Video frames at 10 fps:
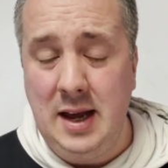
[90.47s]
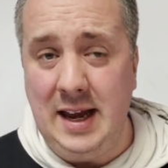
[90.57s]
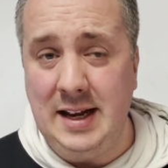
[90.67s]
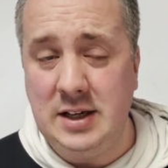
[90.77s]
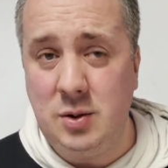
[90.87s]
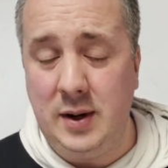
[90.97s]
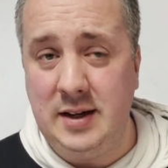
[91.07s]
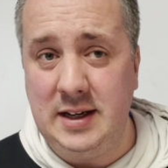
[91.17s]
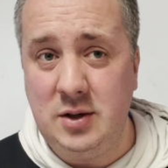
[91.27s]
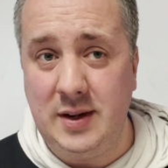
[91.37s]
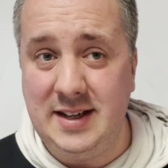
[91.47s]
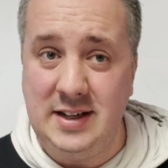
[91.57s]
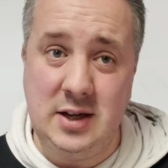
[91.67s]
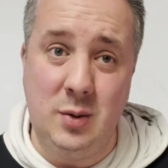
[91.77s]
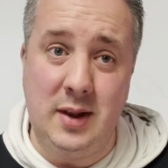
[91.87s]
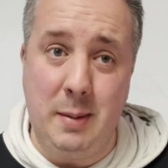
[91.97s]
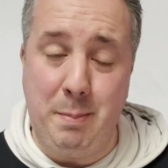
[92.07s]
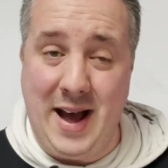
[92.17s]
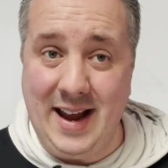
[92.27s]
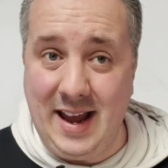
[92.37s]
in 2022 at the
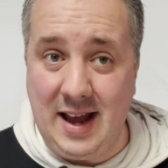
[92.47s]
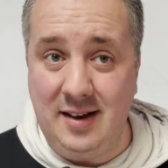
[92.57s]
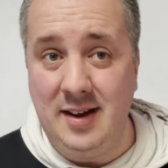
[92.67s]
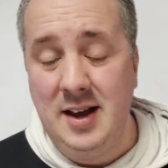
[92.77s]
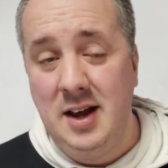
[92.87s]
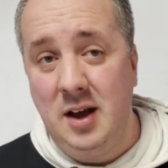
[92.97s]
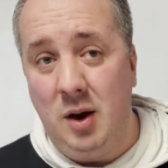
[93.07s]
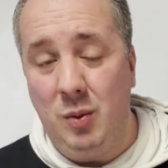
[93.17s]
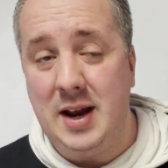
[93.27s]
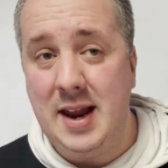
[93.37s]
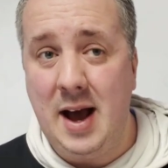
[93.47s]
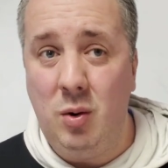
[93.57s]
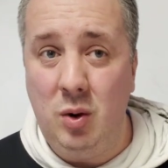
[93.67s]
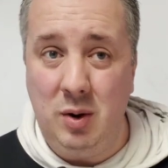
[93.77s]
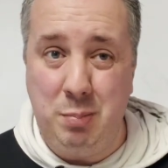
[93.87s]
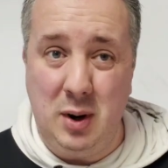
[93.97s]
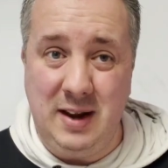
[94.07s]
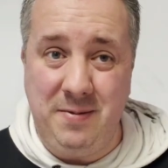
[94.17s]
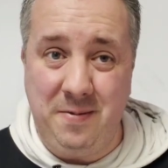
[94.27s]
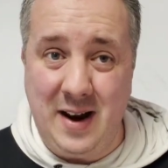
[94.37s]
back end. And we're now
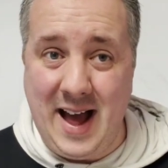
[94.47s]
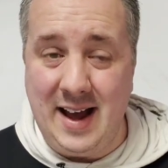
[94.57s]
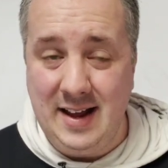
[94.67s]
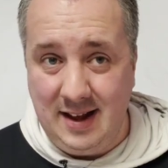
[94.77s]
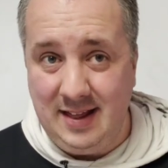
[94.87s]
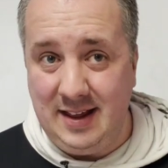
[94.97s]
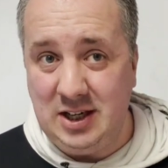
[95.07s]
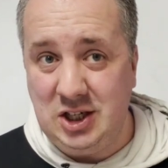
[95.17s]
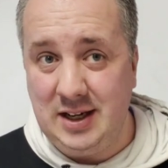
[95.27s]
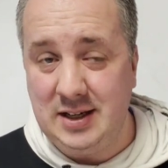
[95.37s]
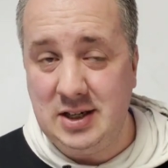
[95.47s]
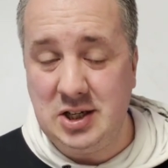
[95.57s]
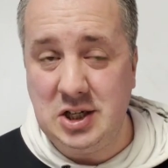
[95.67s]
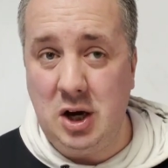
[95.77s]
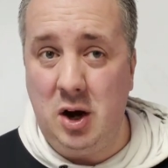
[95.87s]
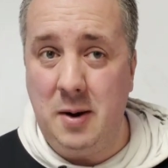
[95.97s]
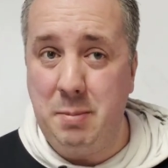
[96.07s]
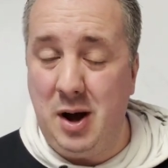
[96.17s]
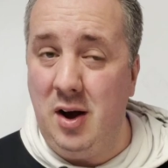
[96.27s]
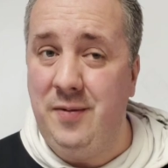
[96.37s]
pretty flat this year to start.
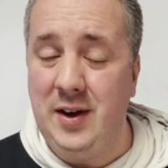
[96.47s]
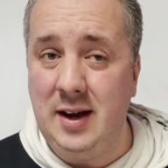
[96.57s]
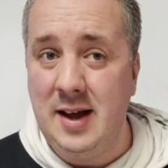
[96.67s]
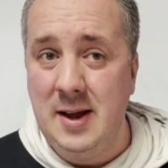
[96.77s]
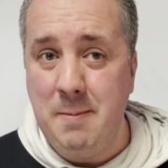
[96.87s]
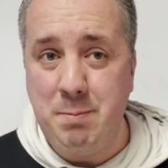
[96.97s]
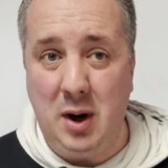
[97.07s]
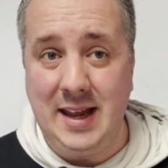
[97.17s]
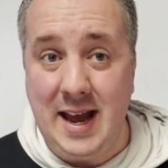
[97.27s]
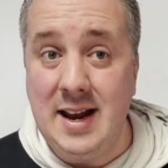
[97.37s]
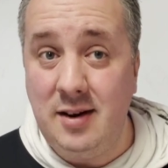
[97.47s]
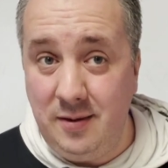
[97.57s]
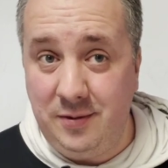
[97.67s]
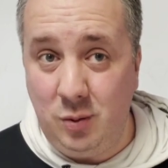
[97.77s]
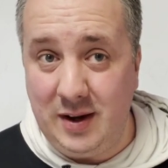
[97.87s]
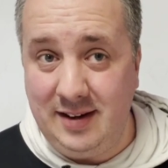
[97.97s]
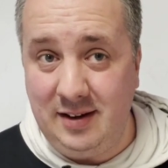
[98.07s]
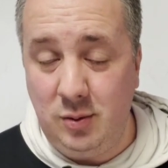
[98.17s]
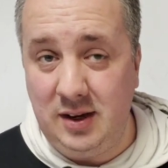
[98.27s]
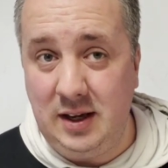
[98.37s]
But I think by the end of
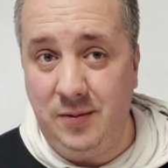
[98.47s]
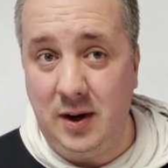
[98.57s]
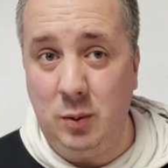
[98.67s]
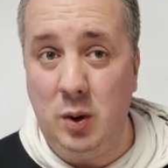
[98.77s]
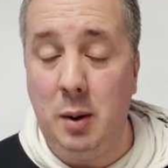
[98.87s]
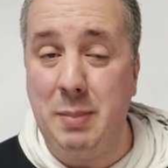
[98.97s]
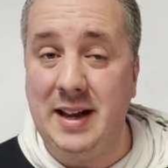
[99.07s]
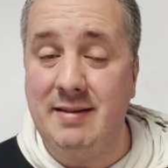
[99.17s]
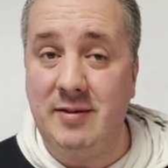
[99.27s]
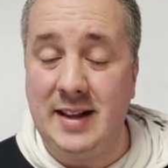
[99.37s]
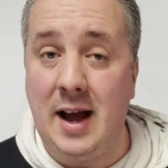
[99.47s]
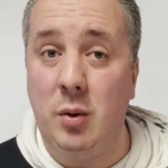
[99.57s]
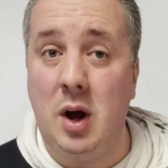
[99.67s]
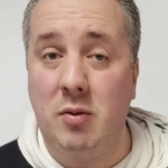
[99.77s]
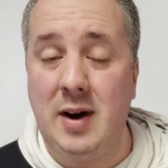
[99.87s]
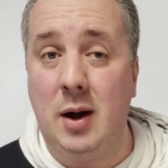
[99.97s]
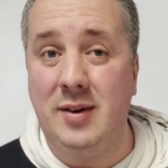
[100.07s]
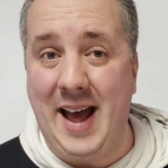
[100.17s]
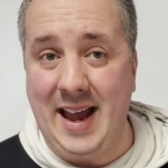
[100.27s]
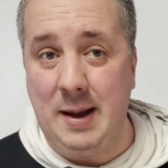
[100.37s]
2023, we'll be down
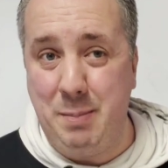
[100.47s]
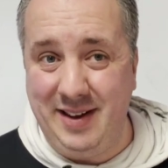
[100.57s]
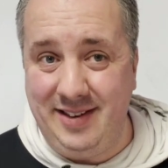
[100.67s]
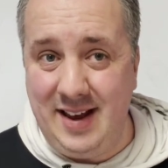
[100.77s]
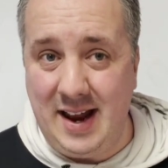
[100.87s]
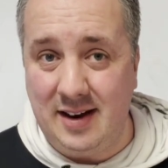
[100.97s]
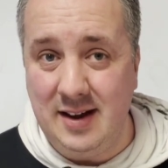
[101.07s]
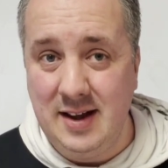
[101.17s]
around 8%.